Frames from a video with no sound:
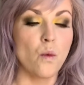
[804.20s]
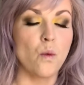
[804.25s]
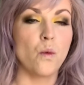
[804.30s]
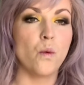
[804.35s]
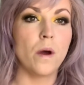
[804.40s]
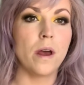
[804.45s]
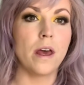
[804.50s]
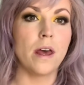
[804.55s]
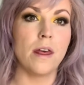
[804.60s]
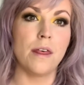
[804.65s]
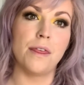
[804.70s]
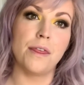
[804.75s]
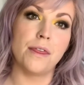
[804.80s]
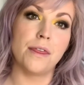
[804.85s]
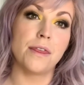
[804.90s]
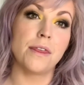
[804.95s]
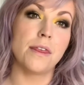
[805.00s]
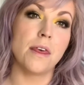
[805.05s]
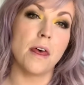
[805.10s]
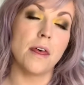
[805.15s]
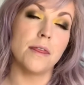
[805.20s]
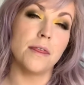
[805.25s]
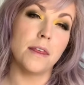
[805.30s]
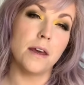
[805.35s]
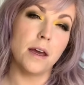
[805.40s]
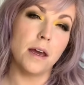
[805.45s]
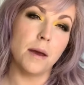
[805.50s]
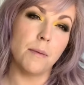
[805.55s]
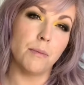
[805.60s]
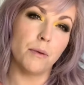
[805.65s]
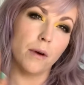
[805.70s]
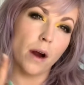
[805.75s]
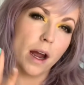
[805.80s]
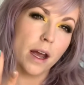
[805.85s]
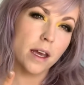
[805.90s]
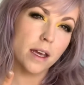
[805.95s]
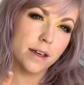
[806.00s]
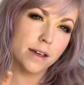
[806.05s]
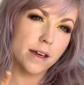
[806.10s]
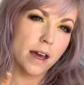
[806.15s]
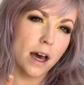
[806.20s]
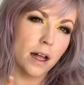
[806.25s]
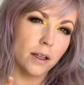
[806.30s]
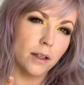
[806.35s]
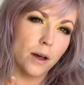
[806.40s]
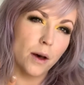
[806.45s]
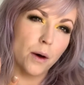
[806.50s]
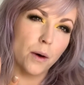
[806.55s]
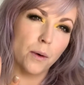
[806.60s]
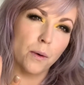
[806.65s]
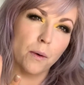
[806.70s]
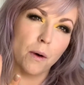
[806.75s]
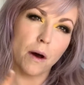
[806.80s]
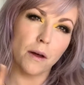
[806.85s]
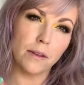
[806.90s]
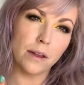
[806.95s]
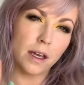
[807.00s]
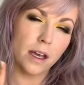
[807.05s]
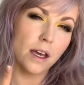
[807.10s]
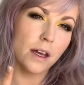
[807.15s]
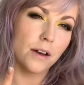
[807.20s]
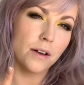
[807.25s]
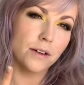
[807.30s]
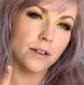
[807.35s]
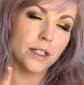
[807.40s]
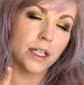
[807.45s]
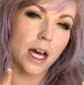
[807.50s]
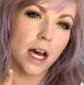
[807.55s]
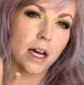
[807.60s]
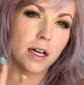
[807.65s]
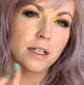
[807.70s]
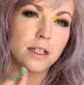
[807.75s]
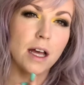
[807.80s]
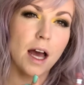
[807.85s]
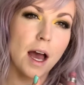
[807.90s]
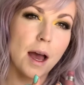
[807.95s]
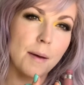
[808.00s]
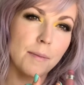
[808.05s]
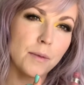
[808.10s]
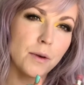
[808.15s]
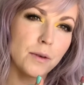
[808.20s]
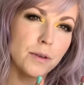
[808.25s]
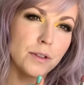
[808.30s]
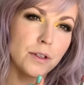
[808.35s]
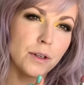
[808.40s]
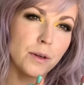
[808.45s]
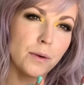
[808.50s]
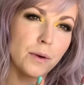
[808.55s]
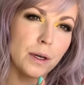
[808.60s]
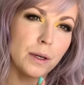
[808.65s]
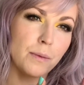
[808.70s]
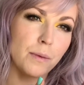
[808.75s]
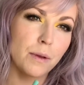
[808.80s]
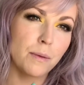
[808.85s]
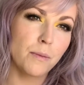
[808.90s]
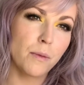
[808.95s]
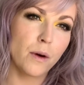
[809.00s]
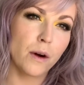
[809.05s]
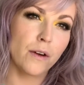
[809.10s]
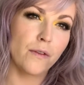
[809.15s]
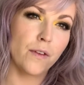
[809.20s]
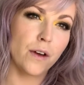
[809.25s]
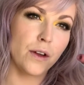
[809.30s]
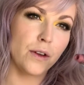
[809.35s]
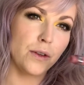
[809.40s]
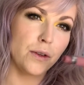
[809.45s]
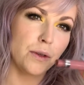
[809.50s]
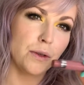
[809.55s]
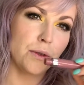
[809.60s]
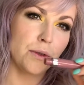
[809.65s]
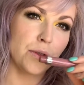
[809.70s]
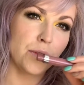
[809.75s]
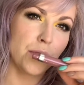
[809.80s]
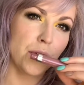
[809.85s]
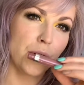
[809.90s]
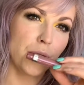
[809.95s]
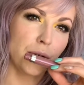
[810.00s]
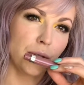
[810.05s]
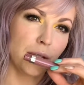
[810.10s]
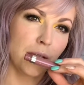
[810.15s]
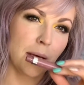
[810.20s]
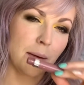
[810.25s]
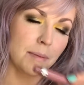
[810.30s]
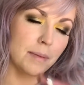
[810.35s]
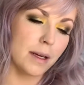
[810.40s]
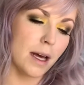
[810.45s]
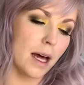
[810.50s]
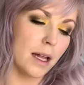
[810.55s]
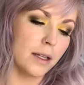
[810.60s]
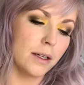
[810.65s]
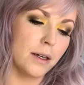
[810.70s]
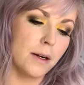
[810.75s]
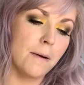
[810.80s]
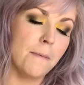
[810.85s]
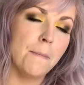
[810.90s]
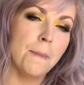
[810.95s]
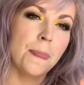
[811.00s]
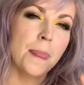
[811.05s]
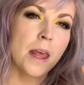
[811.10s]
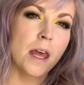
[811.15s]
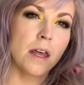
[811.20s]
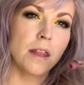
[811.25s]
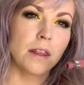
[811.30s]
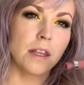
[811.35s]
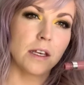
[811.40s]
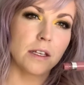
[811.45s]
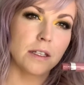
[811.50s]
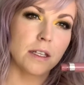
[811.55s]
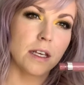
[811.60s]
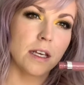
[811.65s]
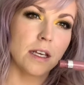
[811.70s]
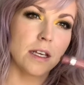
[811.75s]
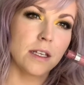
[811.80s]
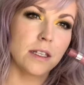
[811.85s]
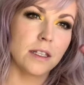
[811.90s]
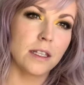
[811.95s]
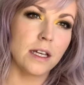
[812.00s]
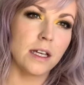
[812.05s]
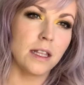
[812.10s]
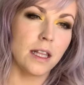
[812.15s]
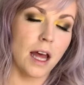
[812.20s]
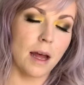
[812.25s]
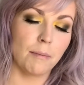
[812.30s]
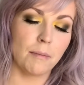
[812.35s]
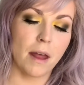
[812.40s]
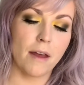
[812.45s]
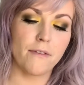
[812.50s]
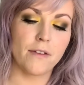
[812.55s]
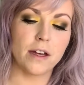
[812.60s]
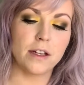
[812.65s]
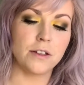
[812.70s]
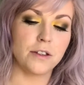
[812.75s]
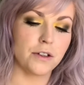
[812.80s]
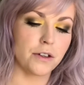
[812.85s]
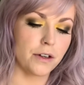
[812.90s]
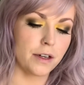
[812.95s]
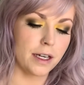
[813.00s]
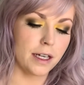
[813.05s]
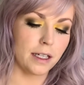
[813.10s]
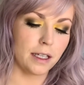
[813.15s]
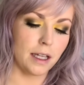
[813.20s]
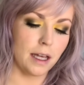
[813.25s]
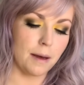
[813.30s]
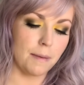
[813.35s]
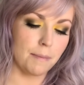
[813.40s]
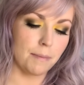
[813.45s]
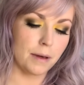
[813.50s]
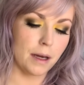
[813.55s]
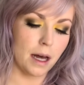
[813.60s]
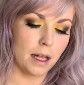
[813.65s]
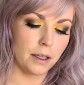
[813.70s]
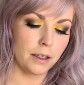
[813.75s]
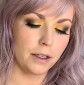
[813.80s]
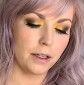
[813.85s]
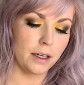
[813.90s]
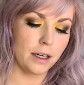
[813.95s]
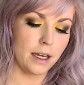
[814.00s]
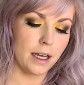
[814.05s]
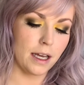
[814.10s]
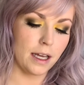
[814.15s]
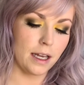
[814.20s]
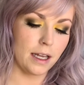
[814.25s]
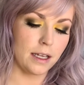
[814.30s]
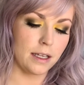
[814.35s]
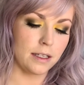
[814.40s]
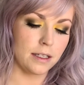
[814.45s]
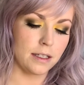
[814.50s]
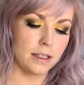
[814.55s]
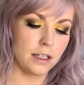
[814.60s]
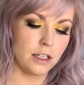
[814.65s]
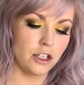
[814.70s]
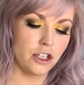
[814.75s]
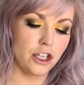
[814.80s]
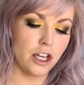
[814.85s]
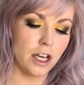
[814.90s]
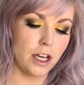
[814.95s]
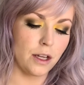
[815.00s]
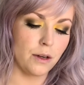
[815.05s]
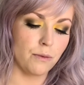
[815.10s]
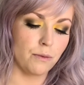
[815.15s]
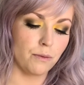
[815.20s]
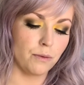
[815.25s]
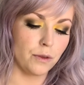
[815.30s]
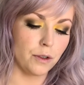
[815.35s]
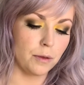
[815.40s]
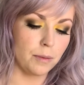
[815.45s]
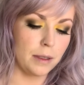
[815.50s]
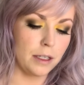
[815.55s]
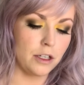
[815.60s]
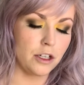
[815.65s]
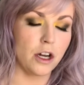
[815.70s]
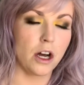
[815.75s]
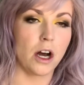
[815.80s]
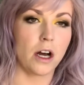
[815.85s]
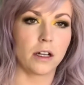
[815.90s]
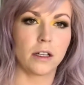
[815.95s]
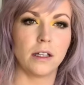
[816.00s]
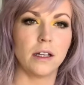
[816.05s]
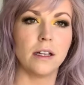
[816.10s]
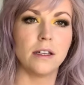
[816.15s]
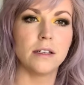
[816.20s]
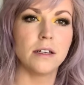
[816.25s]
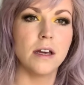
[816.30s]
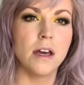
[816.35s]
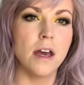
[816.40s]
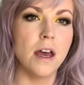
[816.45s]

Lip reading: With the bright yellow on the inner duct, I'm going to go in with more of a nude tone lip color. This is the Lime Life Enduring Lip Color. It is the shade Ruby Chocolate.